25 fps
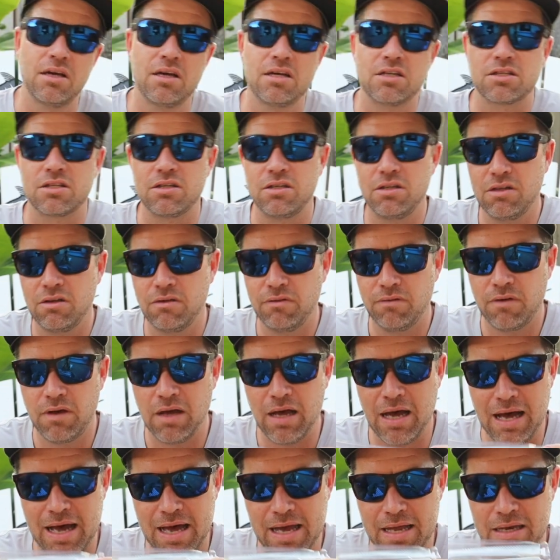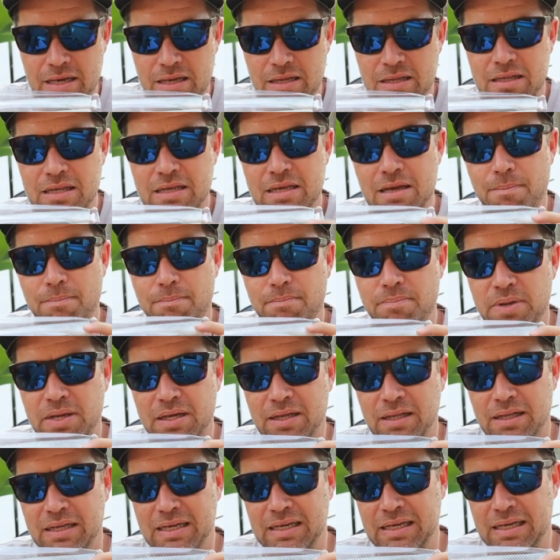So you've got the
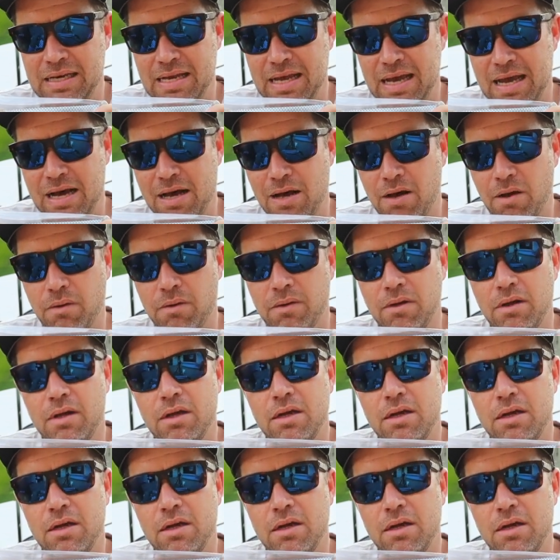ability now